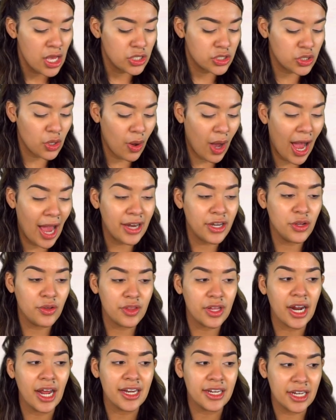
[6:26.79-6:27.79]
So I knew
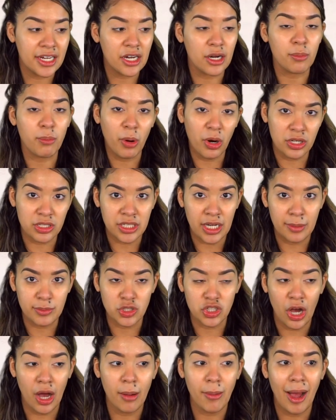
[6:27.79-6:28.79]
that I needed a part-time
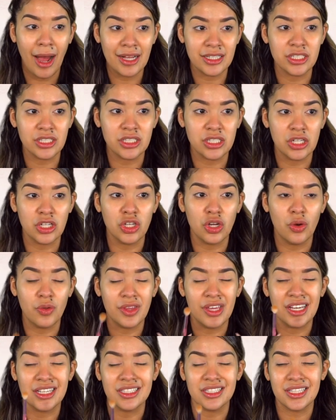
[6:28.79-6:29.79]
job. I just didn't know
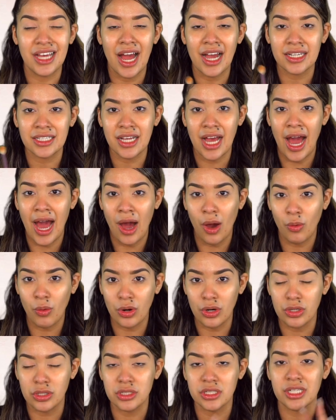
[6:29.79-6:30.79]
the exact
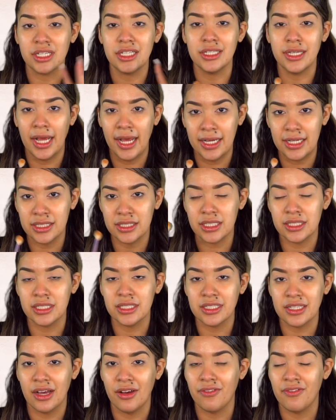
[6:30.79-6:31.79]
hours and days and
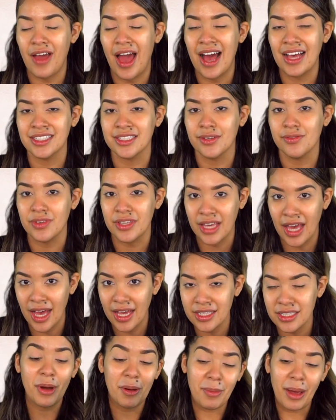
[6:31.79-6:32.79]
stuff as of
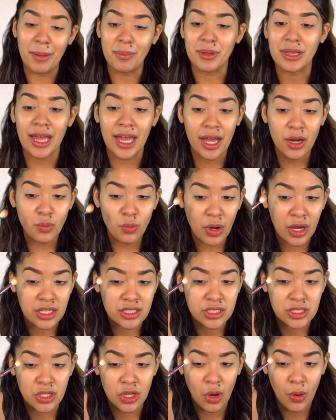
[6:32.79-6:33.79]
yet. But my plan
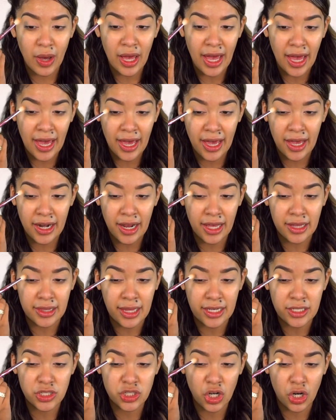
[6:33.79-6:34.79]
was to go ahead and
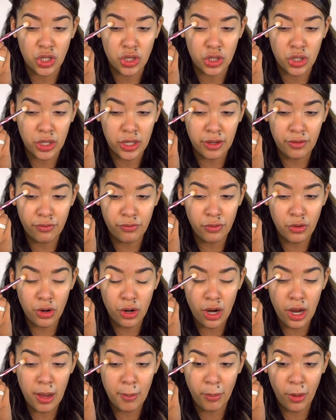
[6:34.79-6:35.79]
like start looking
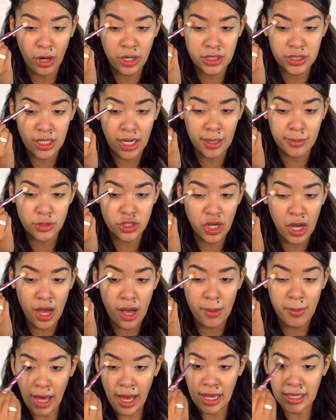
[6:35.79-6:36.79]
for a part-time
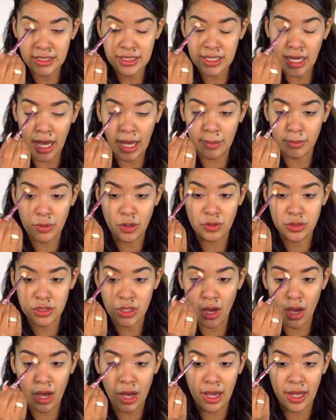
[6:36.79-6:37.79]
job as time goes
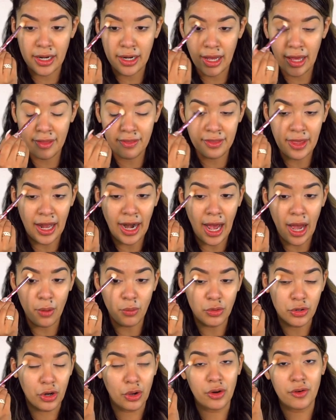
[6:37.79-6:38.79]
on that I
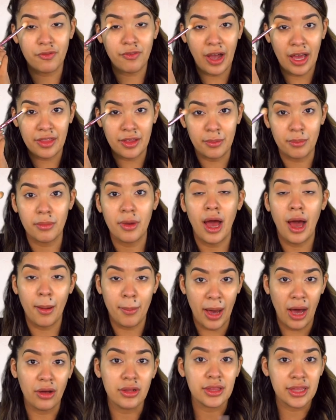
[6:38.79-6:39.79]
will notify them
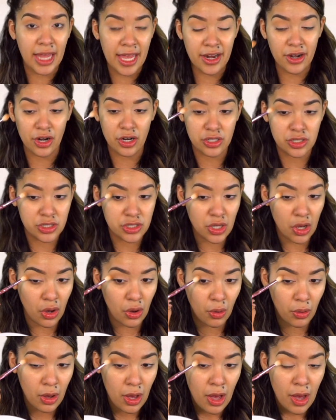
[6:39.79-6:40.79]
about later.
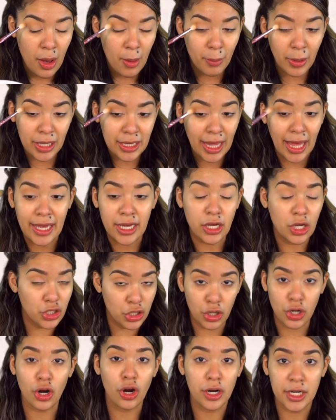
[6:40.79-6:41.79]
So, but like,
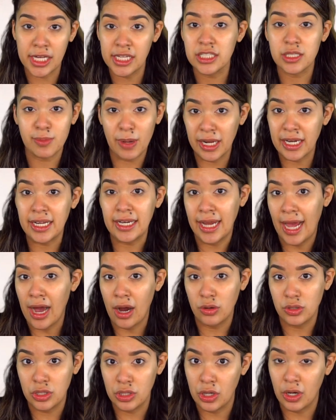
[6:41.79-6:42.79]
your girl needs money
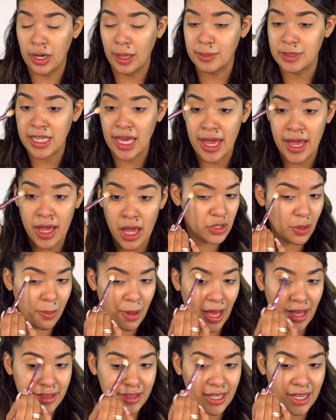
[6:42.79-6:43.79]
now, you know what I'm saying? So
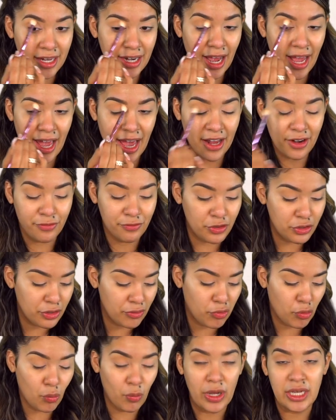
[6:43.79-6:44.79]
back then I had a few
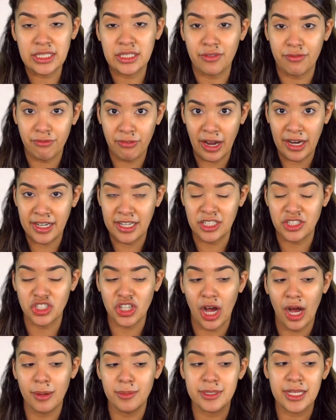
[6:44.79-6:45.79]
different ways of finding
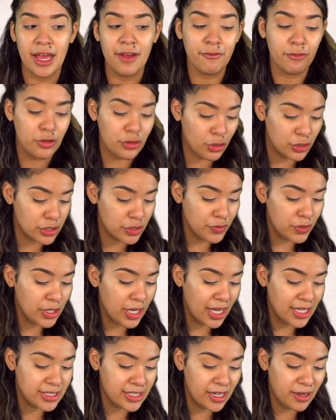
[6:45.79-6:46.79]
jobs. And for those of you
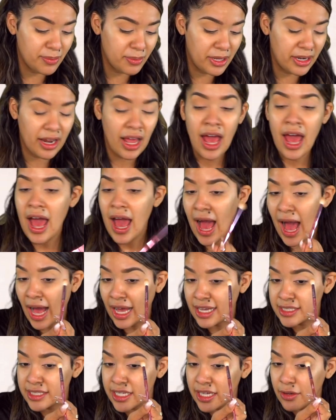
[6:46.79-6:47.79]
guys that have been
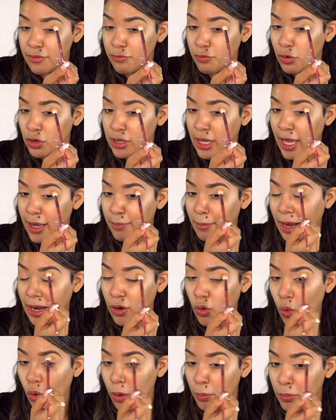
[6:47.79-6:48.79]
asking for like my
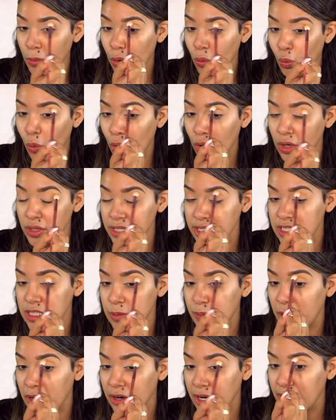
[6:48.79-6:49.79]
corporate world
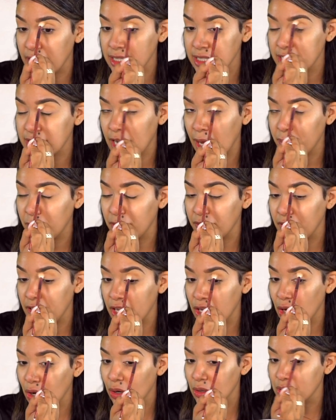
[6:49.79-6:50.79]
experience type of
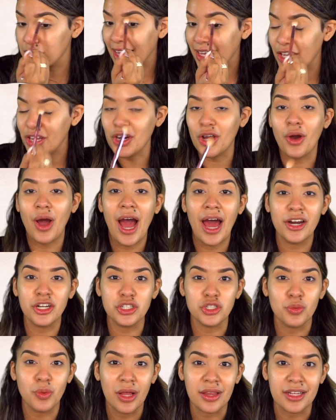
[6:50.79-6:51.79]
videos, like, you know, how to
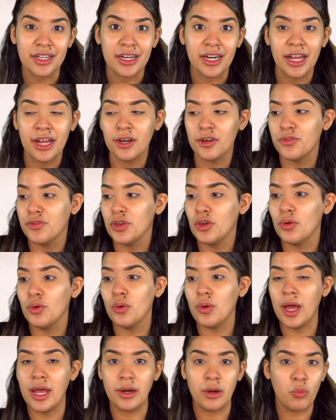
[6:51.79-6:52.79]
do well in an
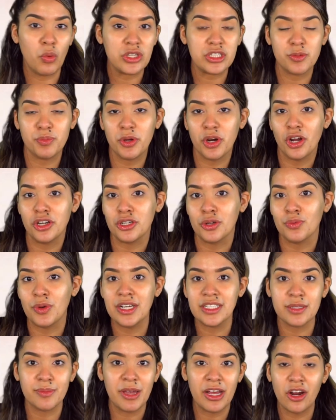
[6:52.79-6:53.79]
interview and what to put on your
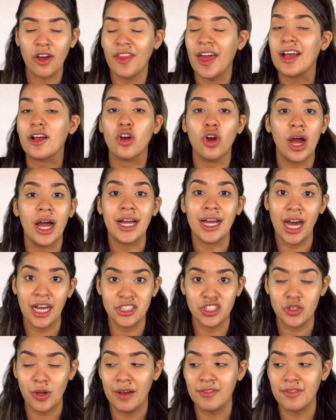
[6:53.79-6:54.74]
resume and all that, girl, I got you.